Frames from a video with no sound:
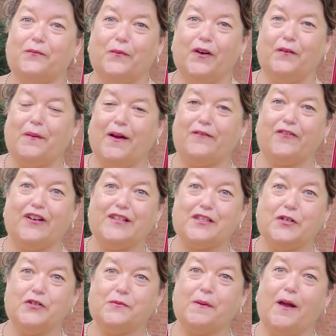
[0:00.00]
of my friends,
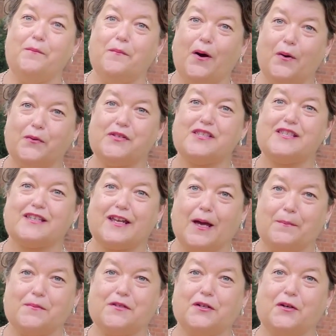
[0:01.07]
who's my most
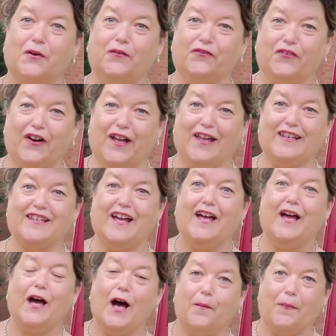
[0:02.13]
skeptical
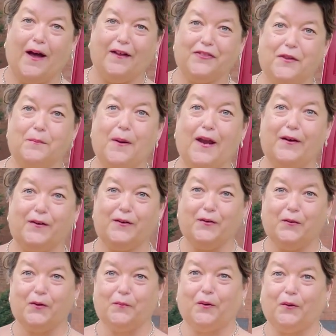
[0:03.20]
friend about the
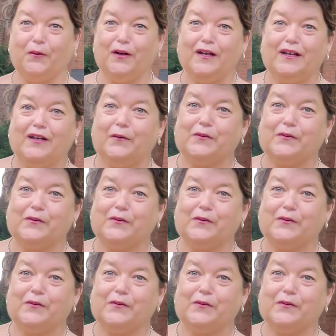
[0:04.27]
paranormal,